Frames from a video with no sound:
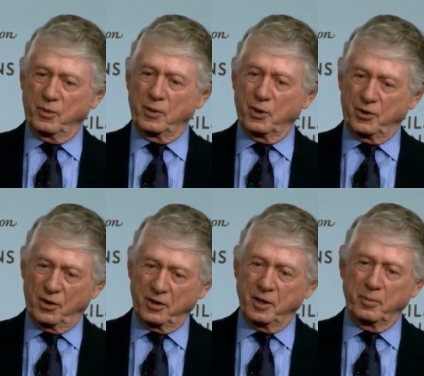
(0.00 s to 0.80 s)
We were
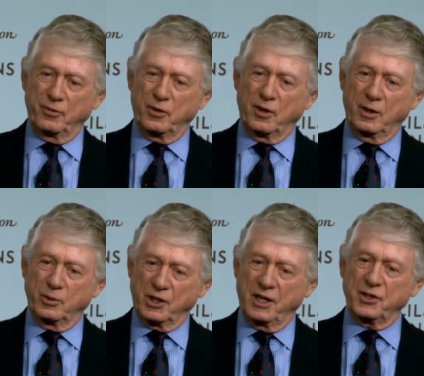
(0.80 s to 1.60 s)
talking before, I
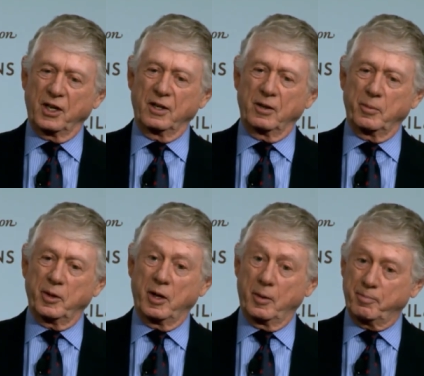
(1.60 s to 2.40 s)
was asking
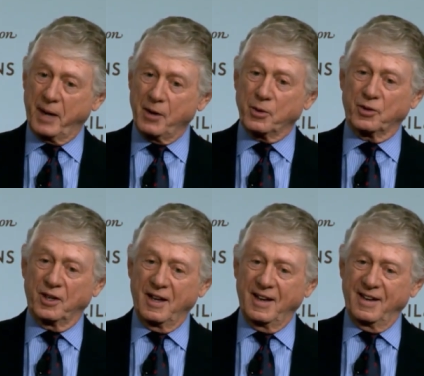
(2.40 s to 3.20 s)
about
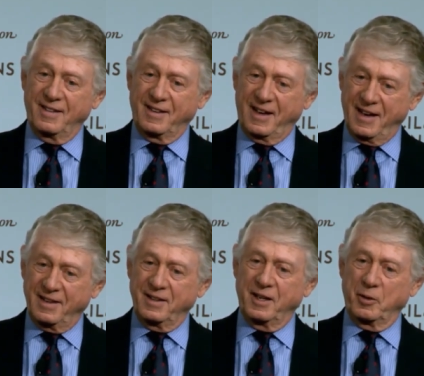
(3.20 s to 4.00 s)
the
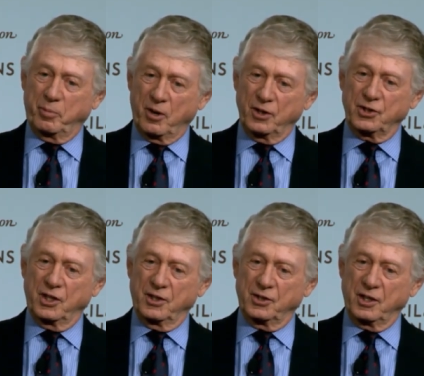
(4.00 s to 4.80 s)
editing
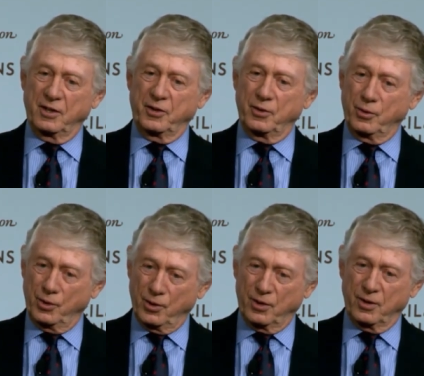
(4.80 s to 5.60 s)
process at The New
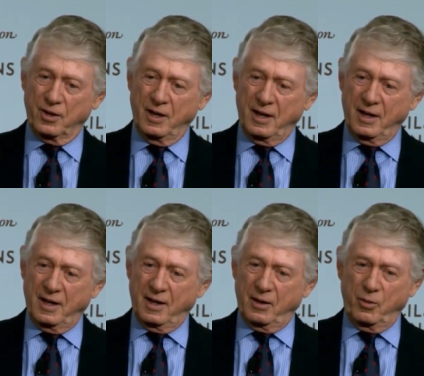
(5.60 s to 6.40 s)
Yorker,
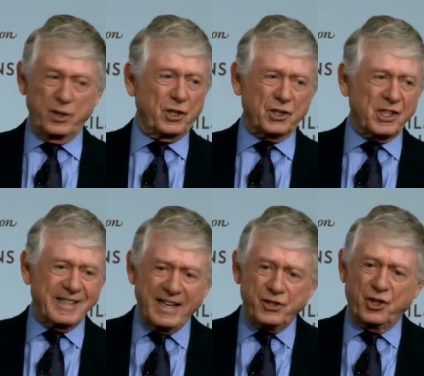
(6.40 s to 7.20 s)
which is
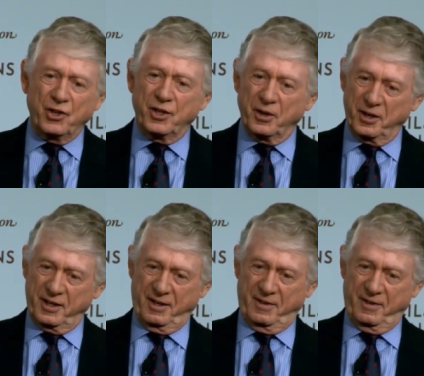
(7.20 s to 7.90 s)
legendary.